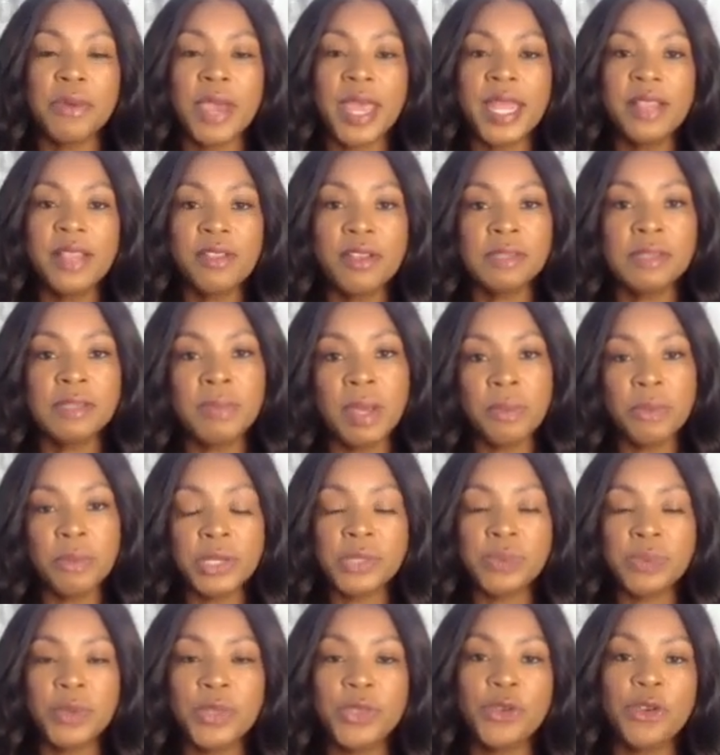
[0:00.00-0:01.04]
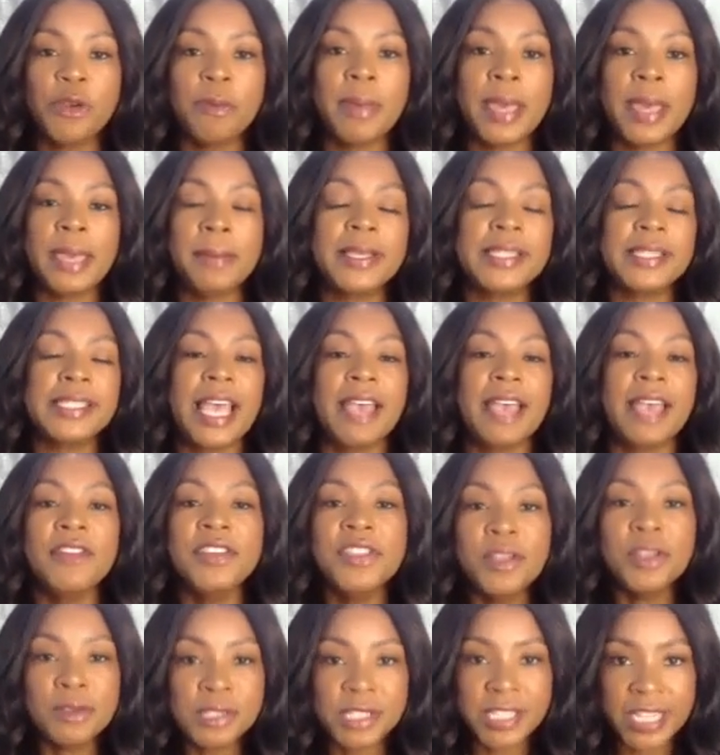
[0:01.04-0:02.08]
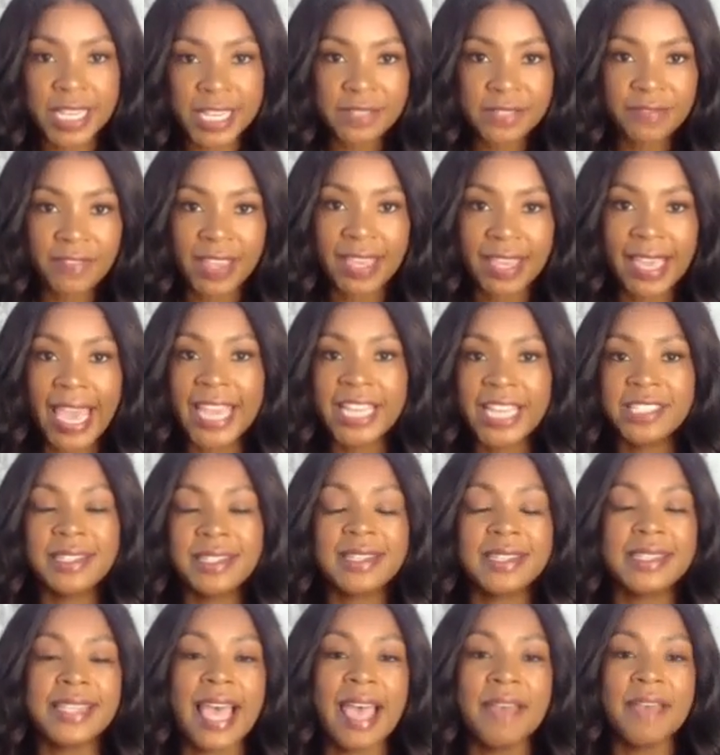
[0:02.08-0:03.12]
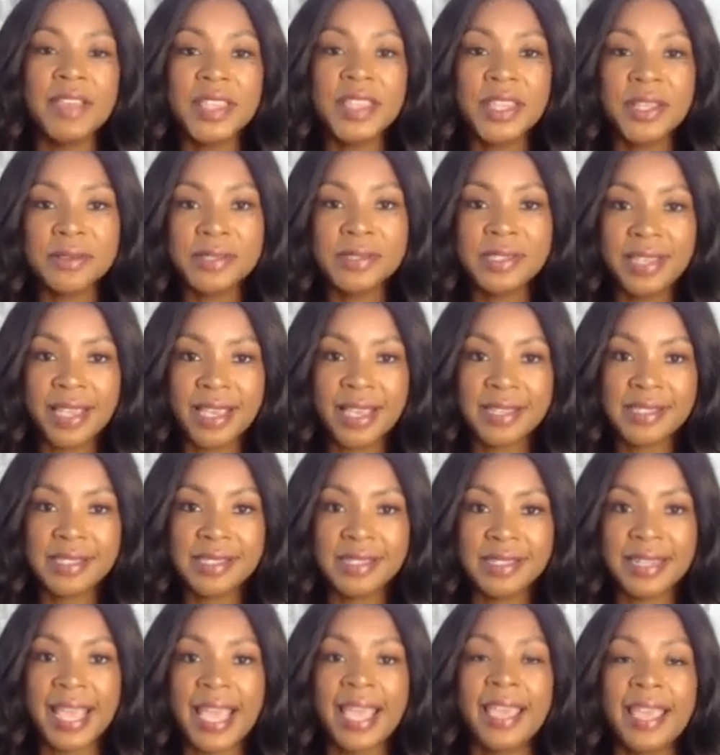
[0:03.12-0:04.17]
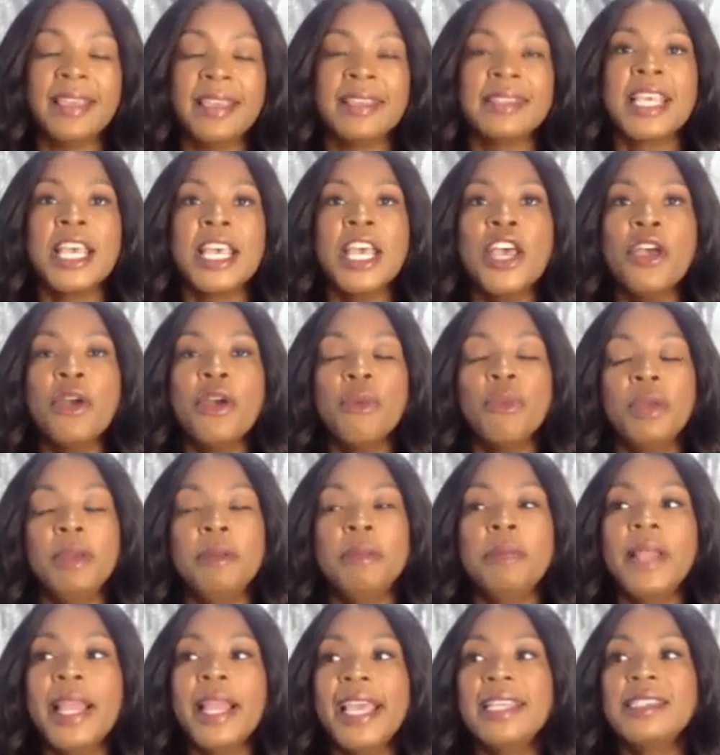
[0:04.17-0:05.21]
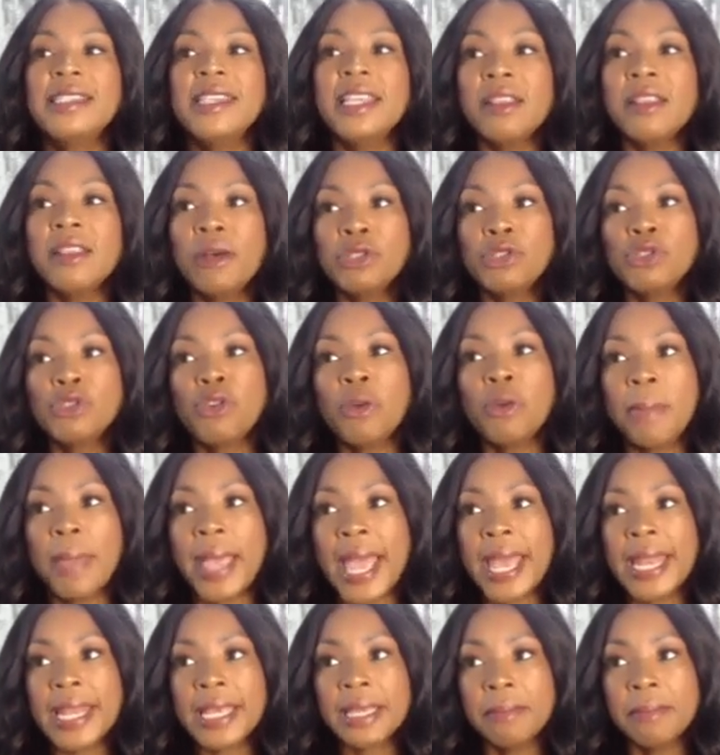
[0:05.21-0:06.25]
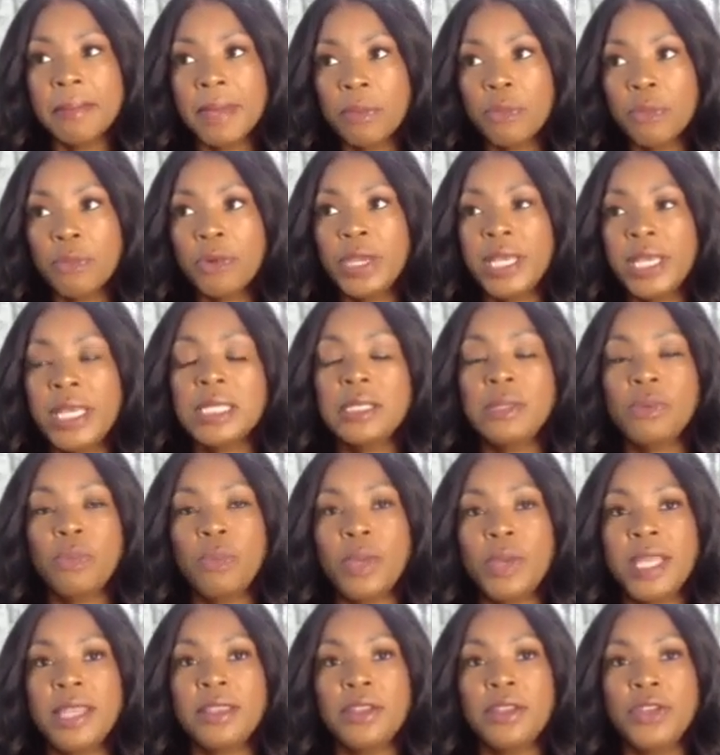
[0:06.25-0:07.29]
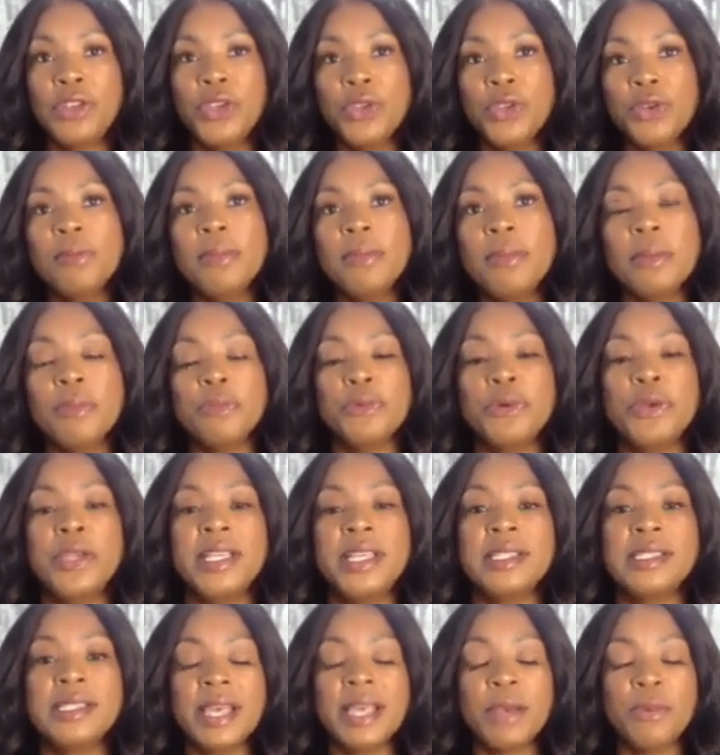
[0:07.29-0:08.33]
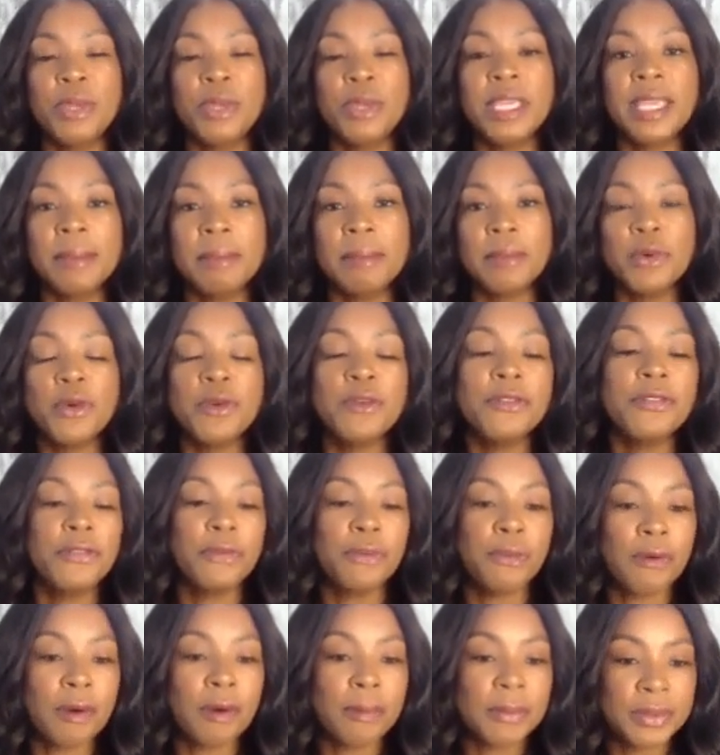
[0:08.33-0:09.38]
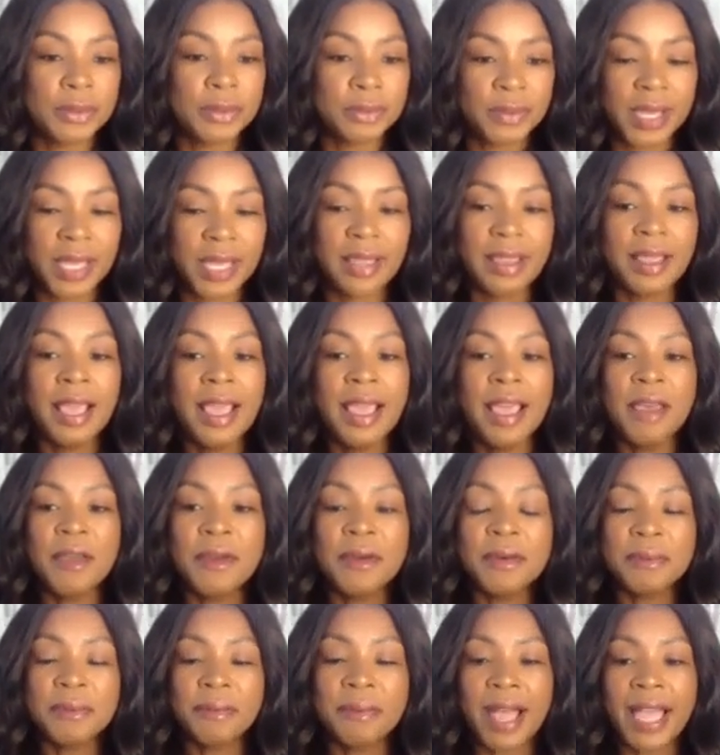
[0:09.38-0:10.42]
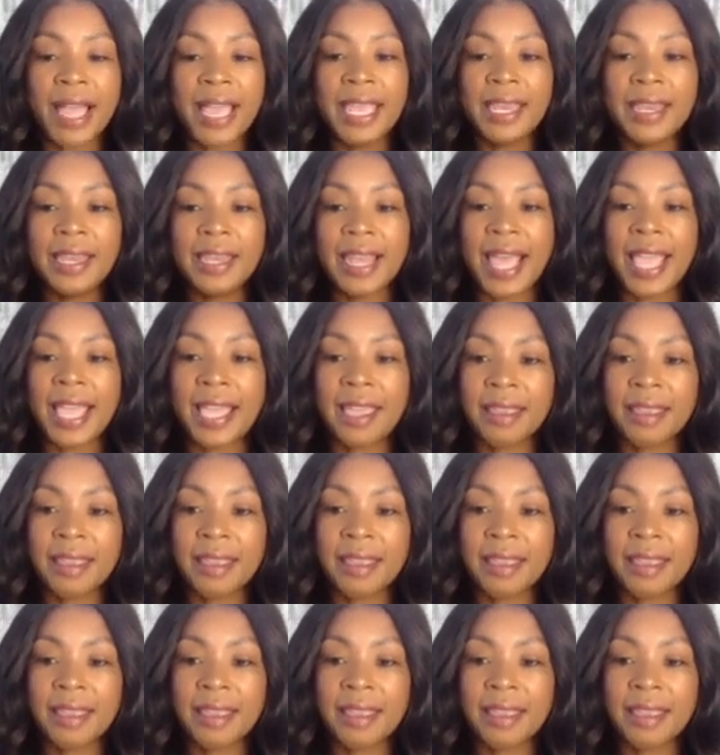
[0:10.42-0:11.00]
Creating those memories with your babies, having those yes vacations, having those yes days, replacing those traumatic memories with new memories that we can move forward with, right?